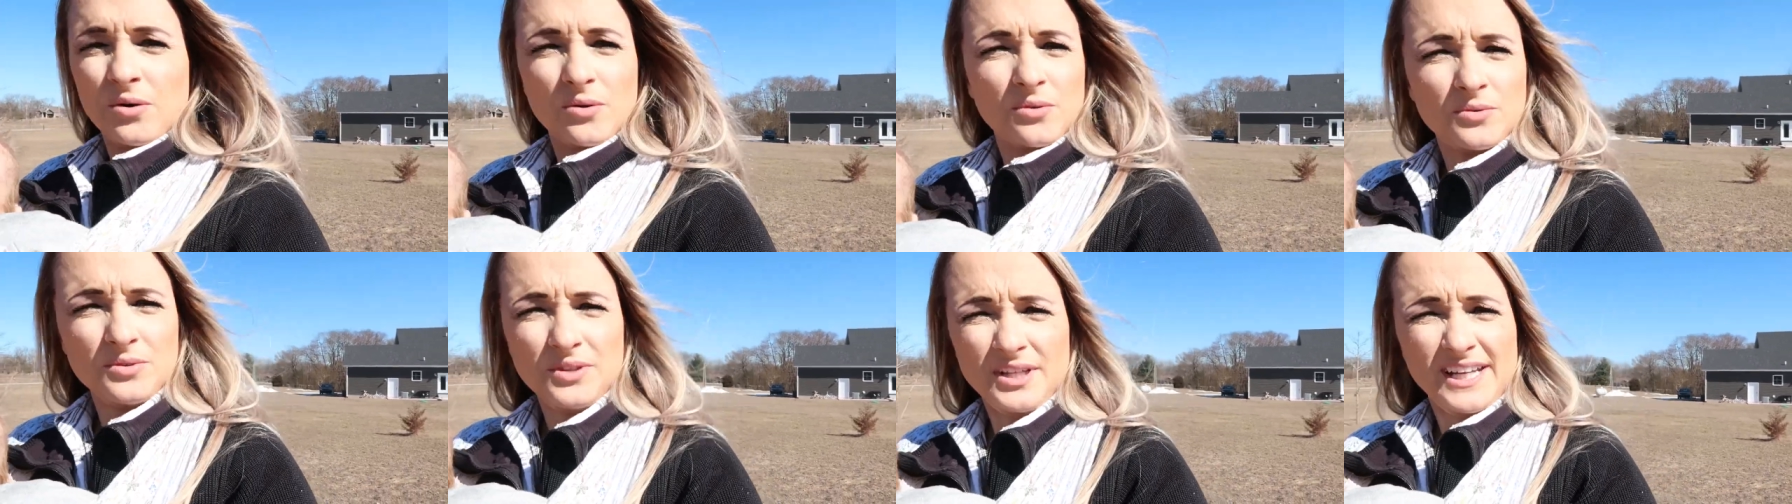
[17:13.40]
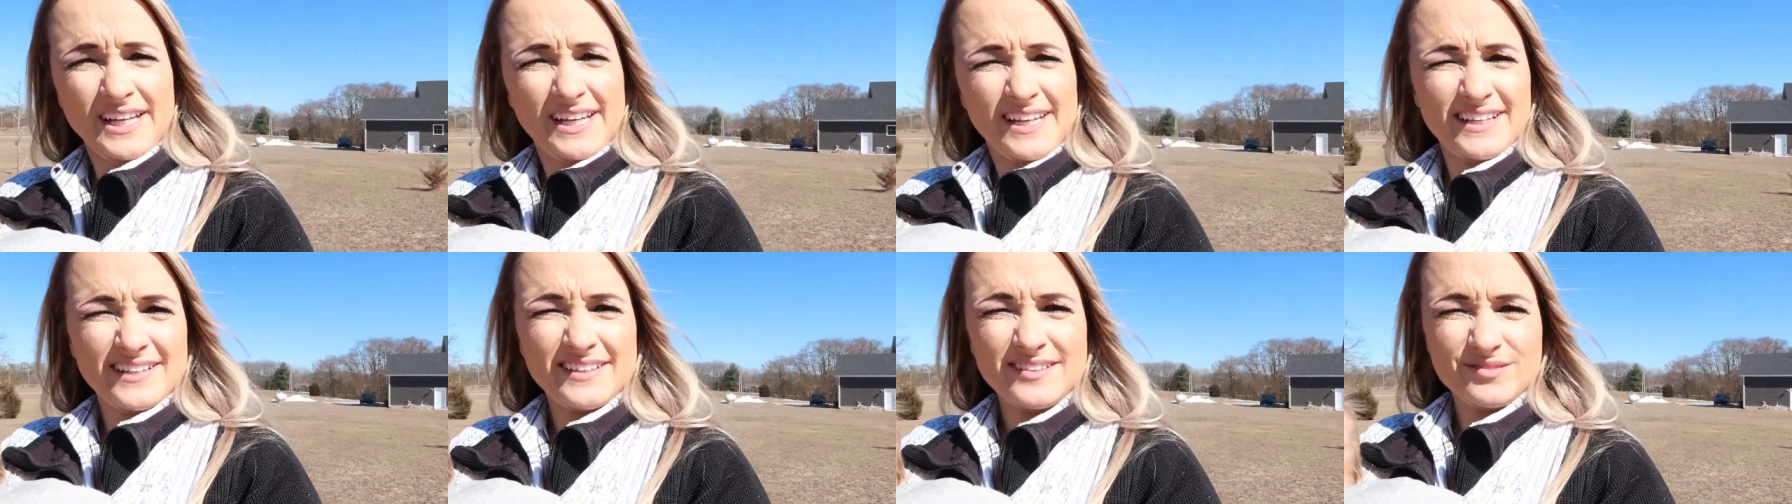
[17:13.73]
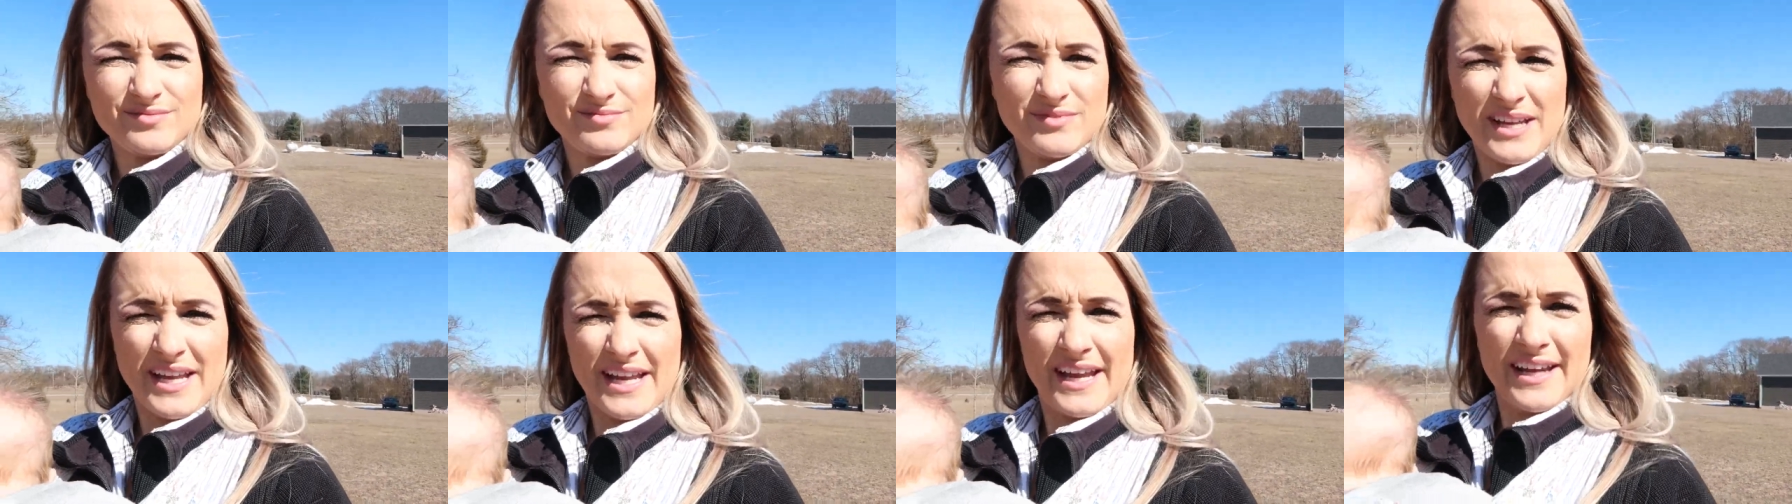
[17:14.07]
only
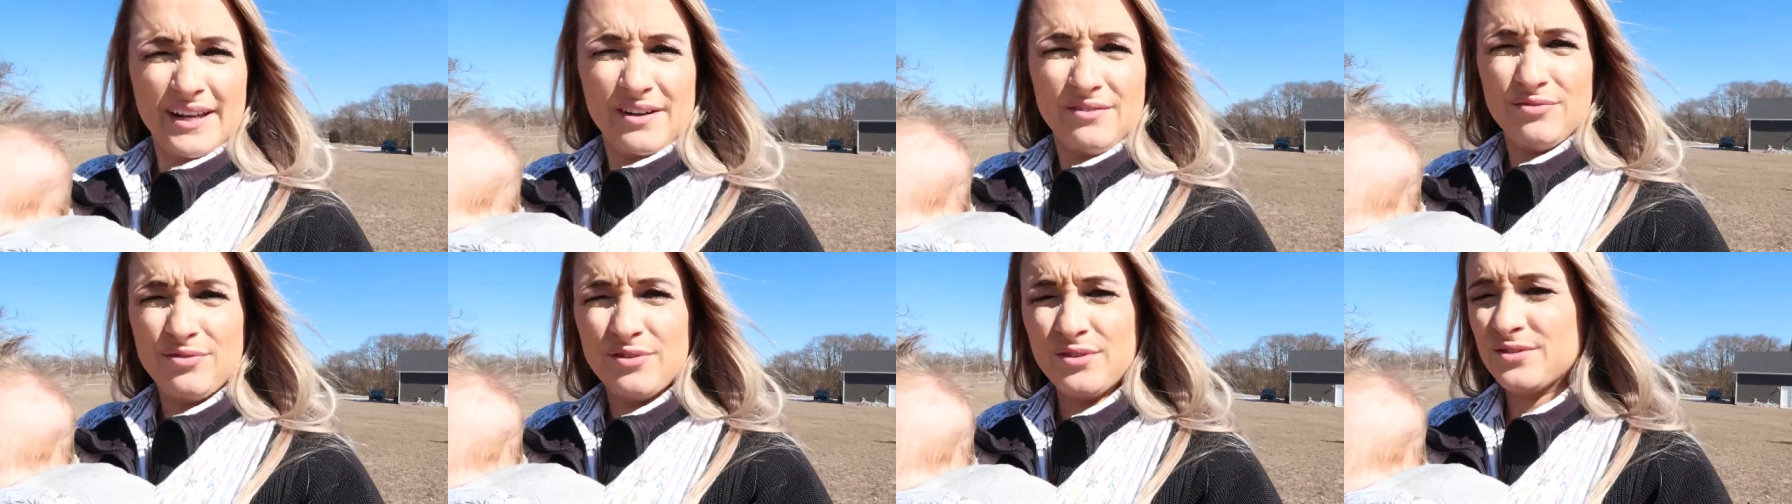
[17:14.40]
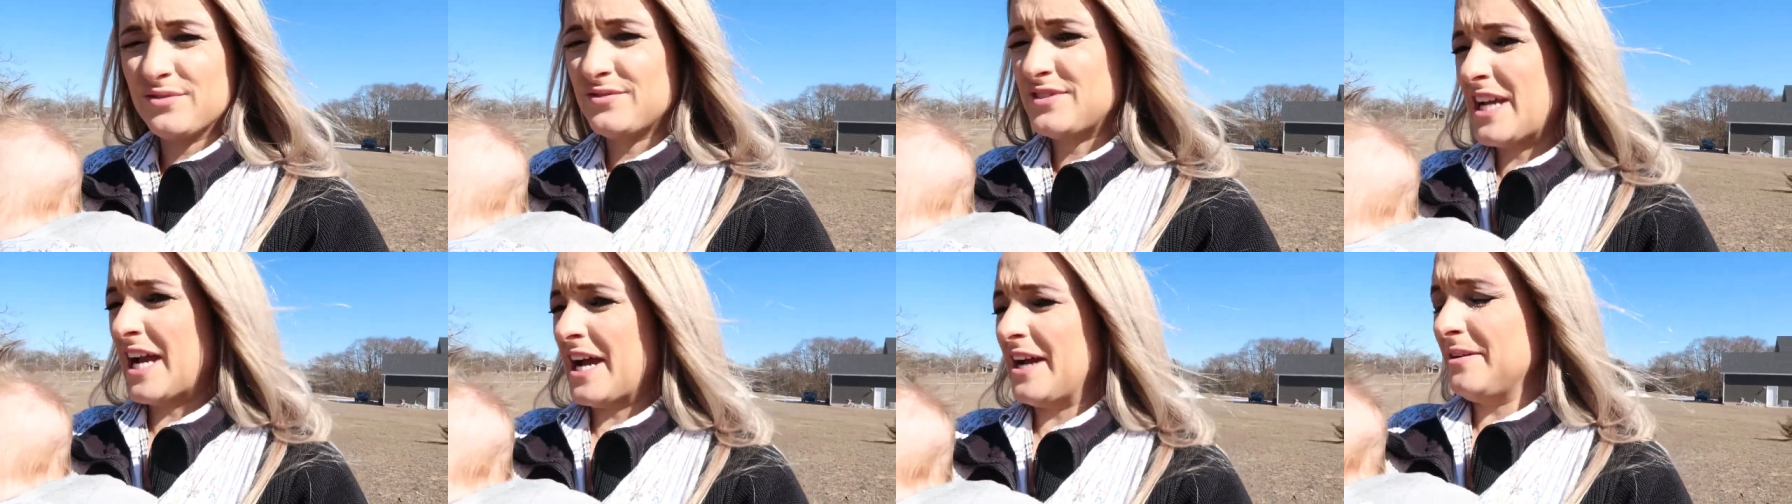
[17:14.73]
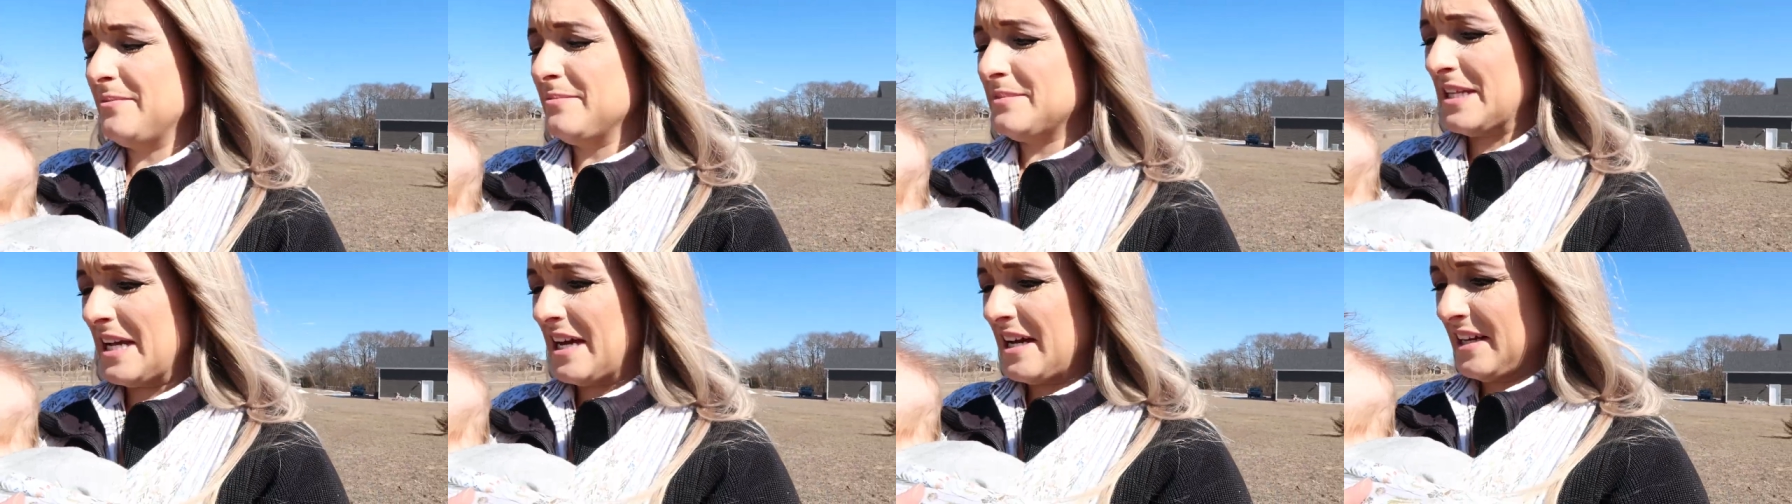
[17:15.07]
a handful of
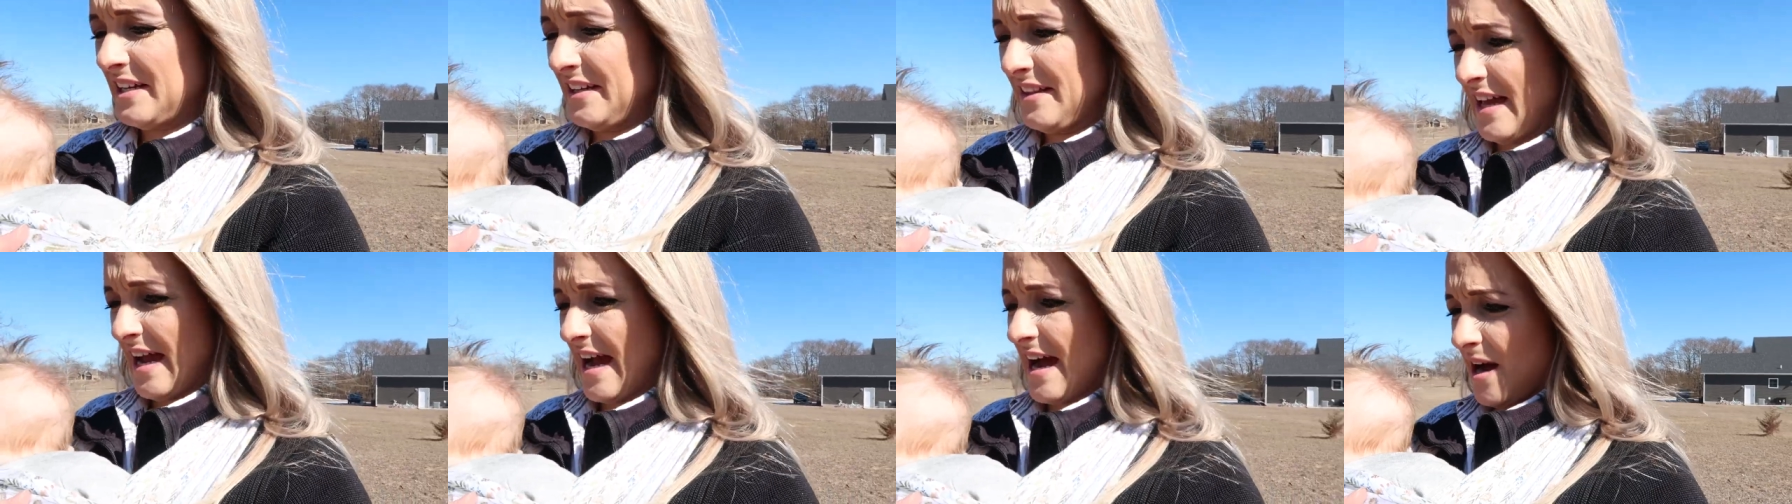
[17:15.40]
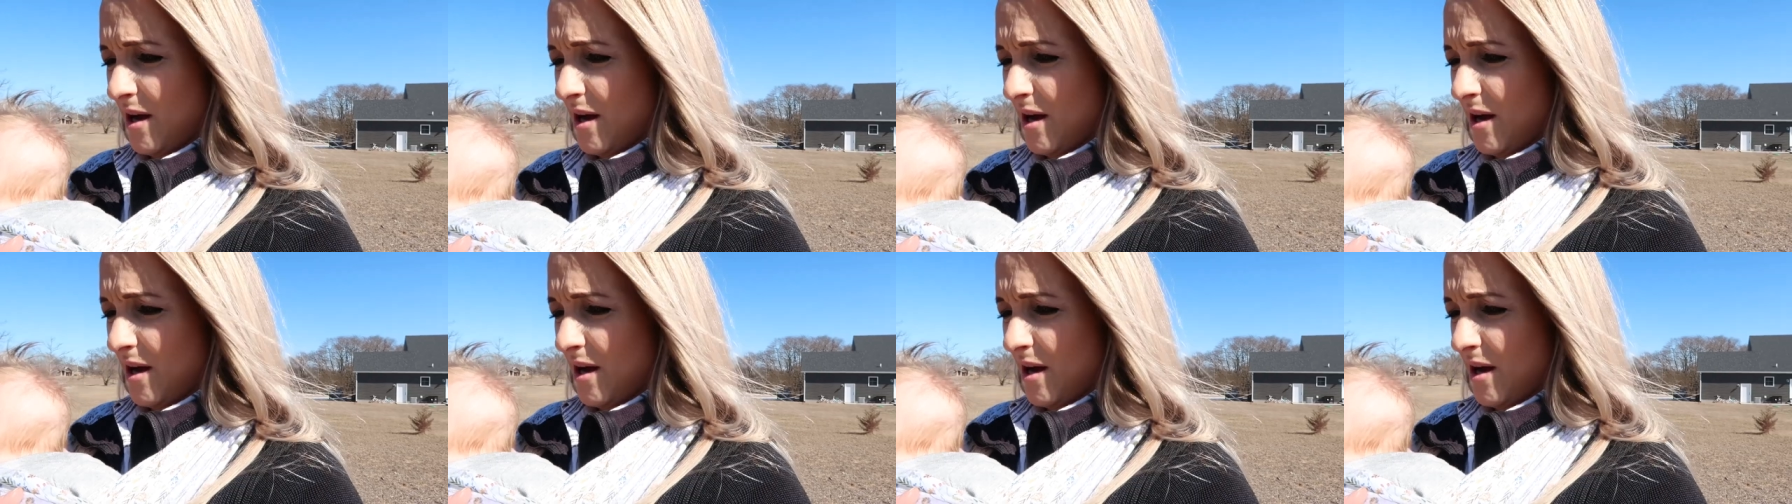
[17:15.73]
times out of the